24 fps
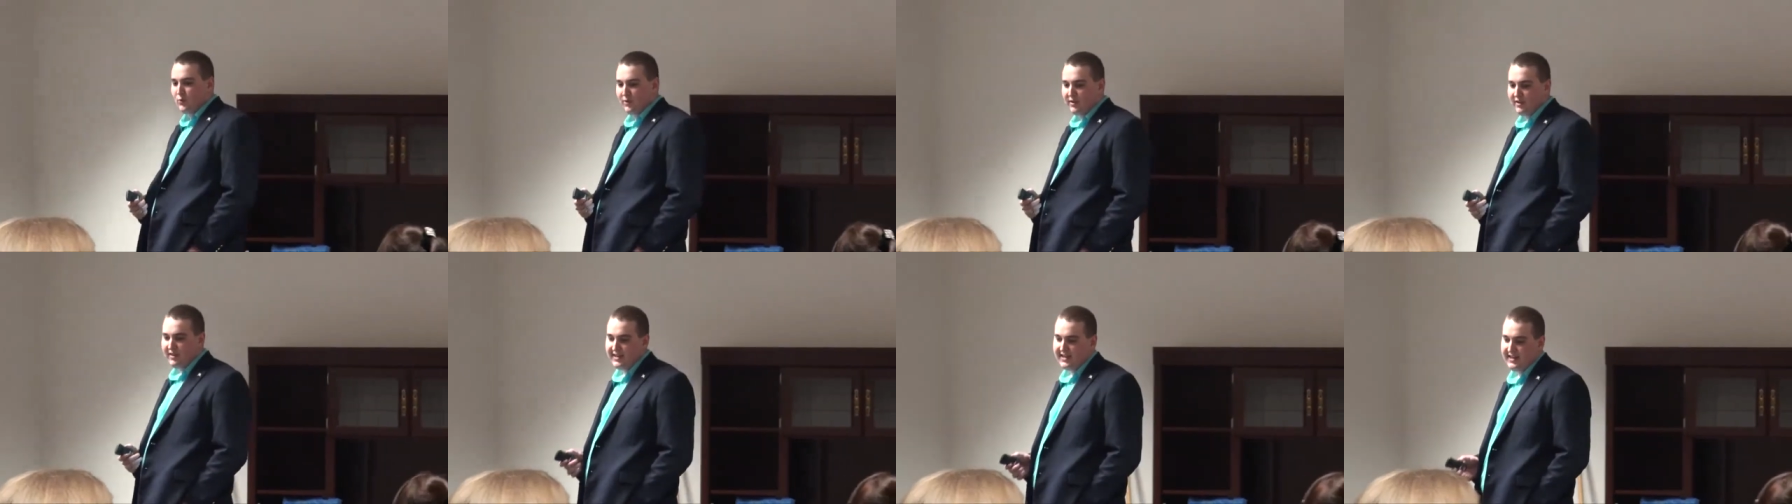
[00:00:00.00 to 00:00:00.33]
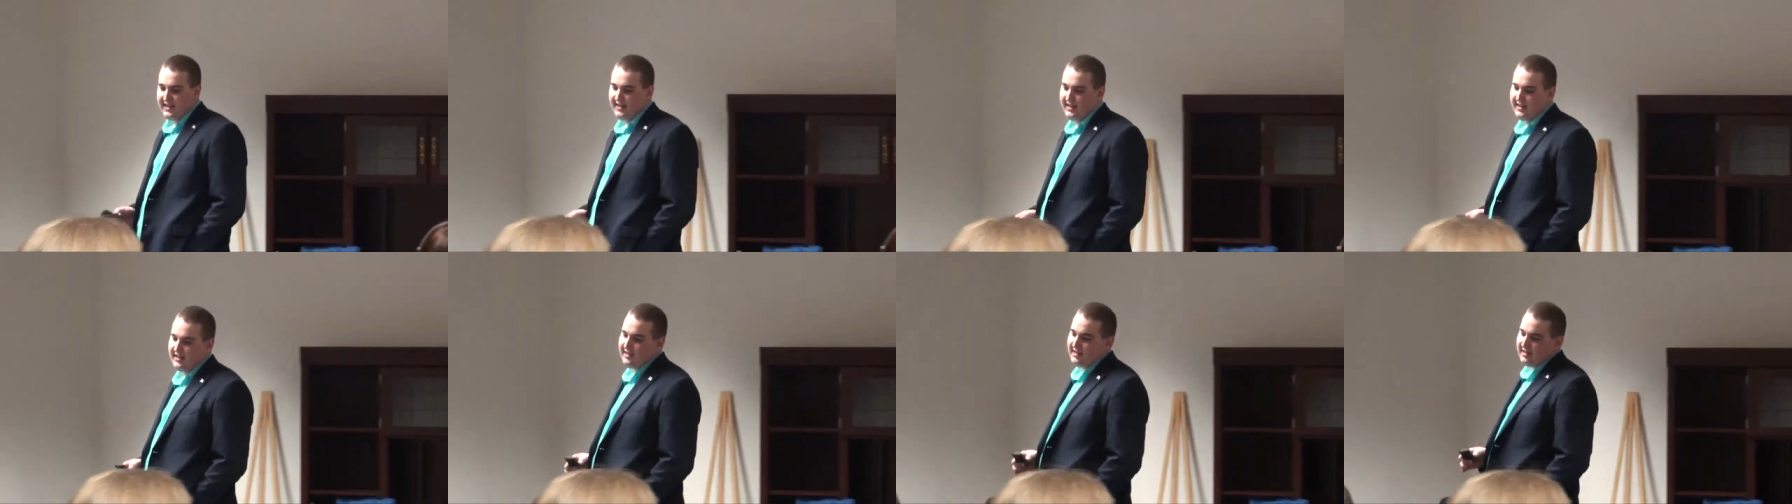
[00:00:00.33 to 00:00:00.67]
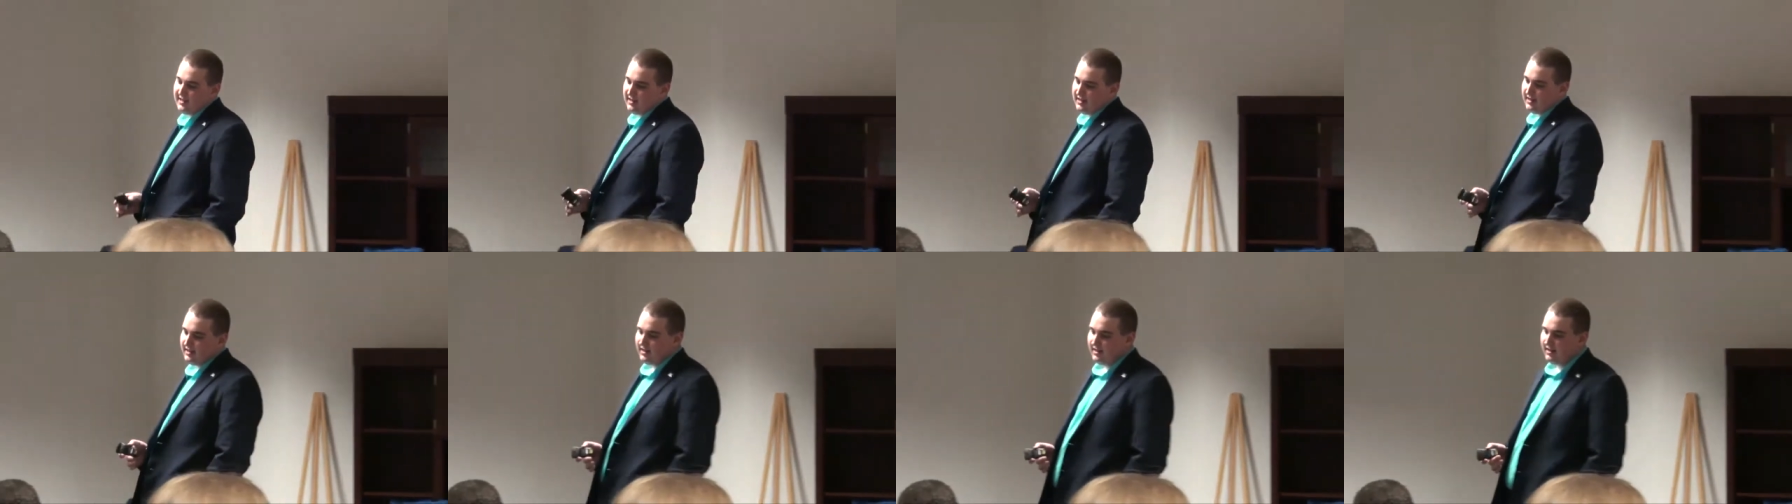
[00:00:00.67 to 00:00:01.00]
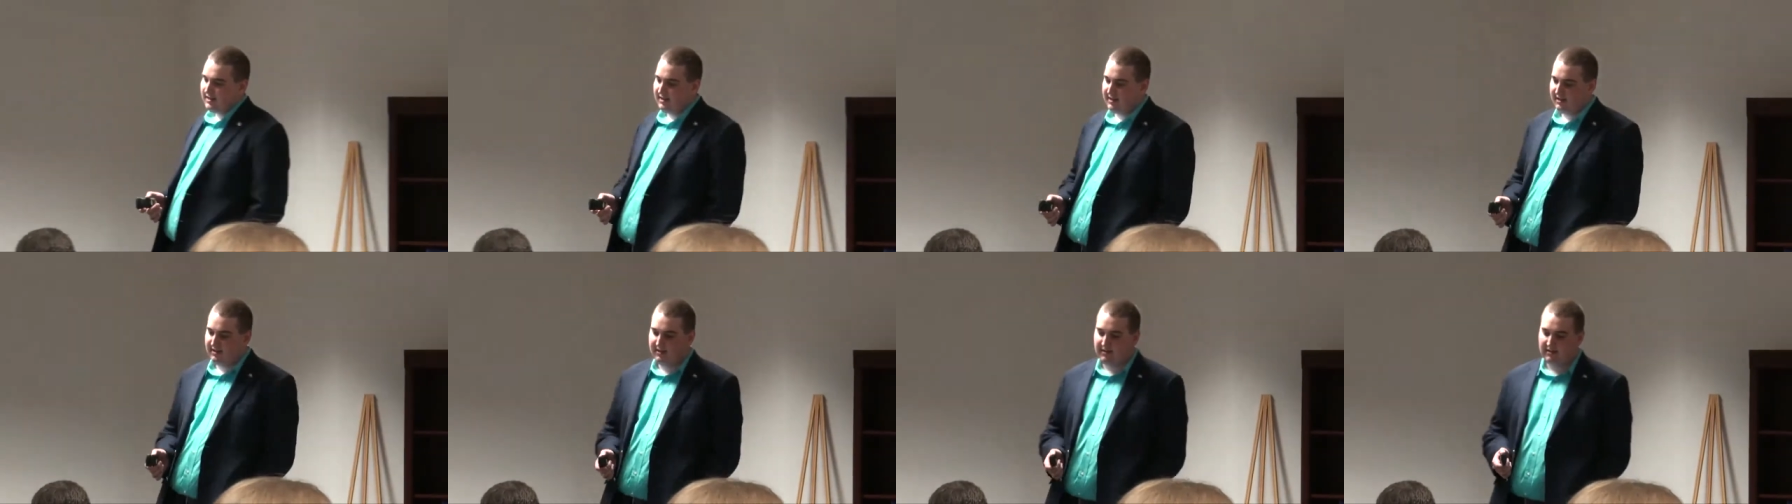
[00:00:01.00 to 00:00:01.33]
really,
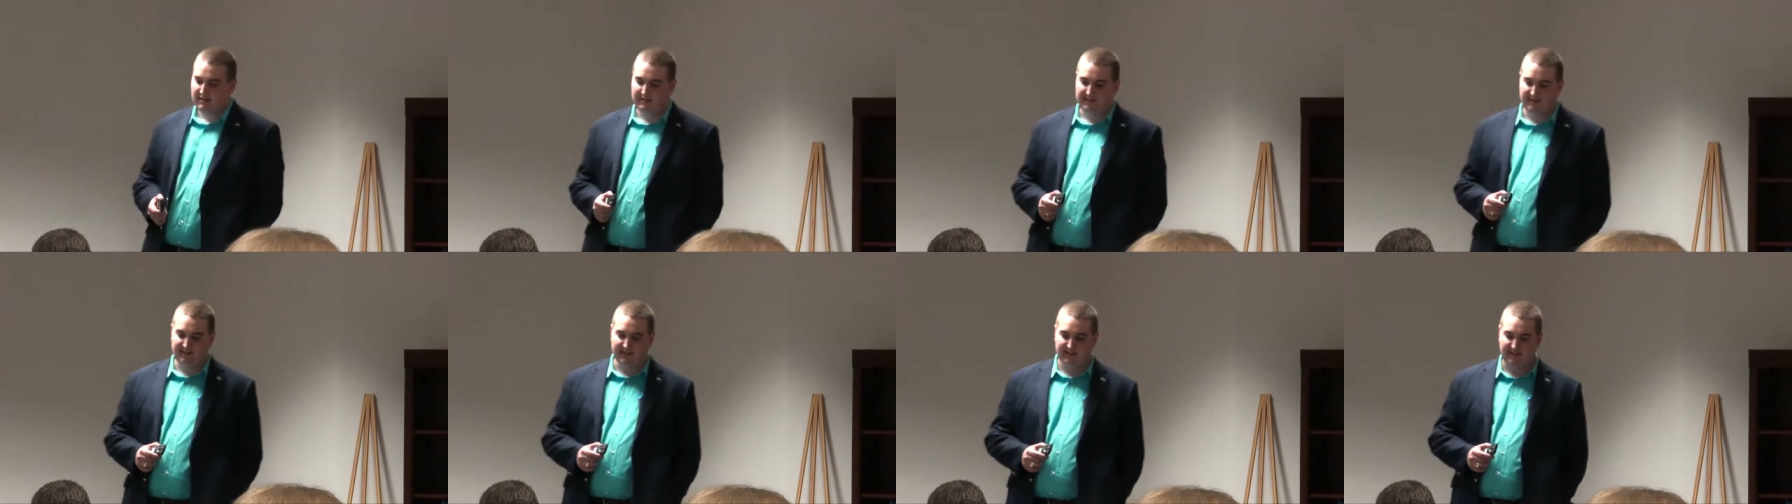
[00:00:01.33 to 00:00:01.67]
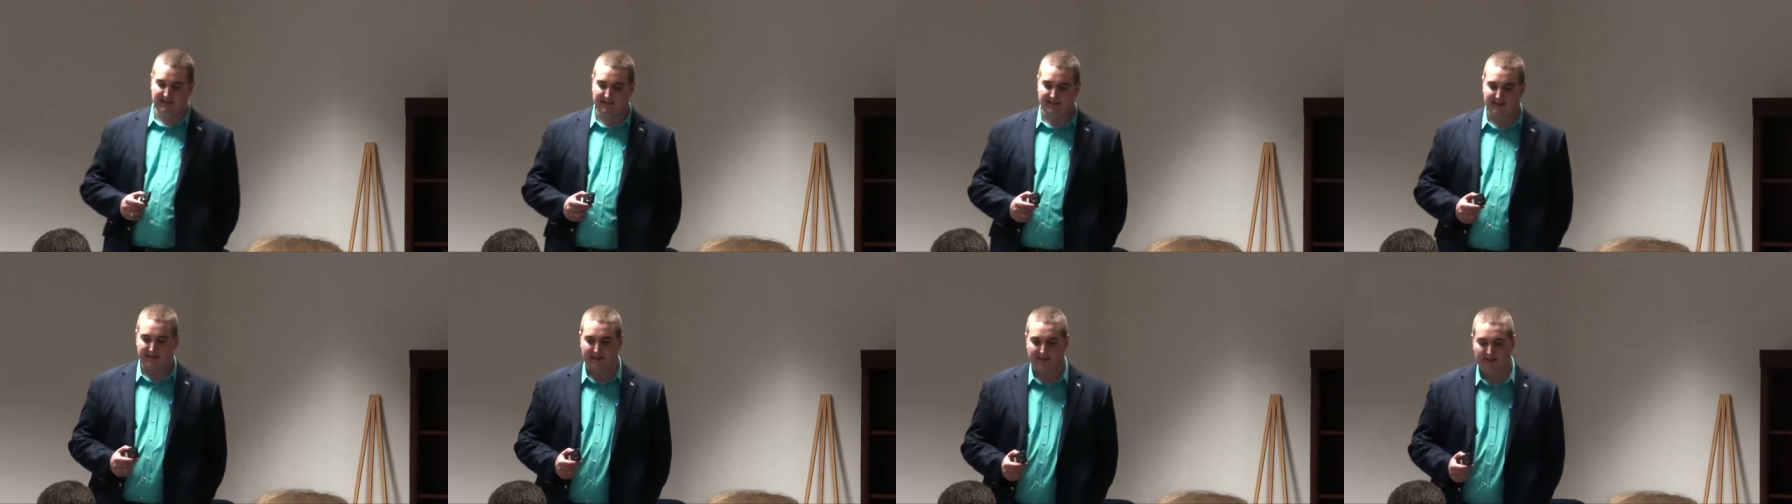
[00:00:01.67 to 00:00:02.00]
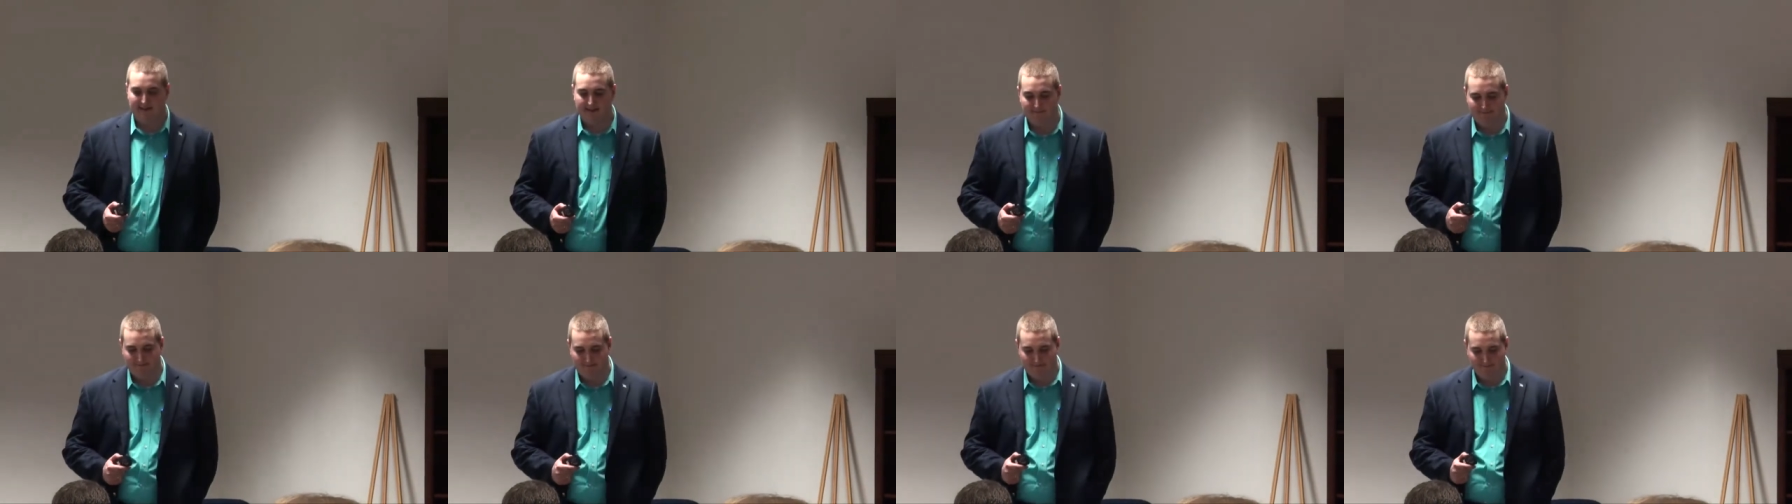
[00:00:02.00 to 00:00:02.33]
just